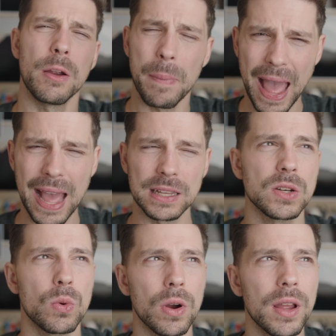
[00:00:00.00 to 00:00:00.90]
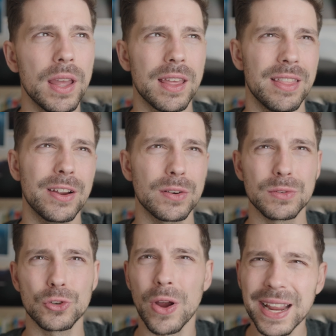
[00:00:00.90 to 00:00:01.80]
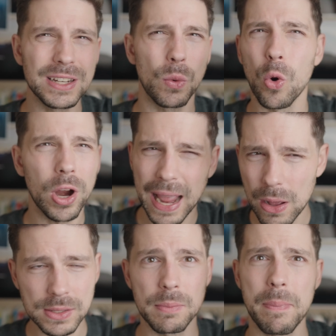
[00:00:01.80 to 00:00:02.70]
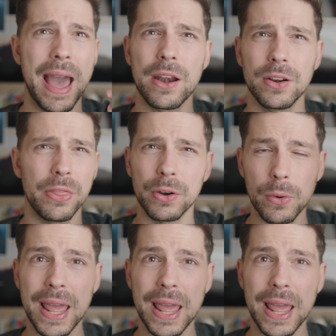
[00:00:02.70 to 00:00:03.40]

their past or they're trying to work out some pattern in their own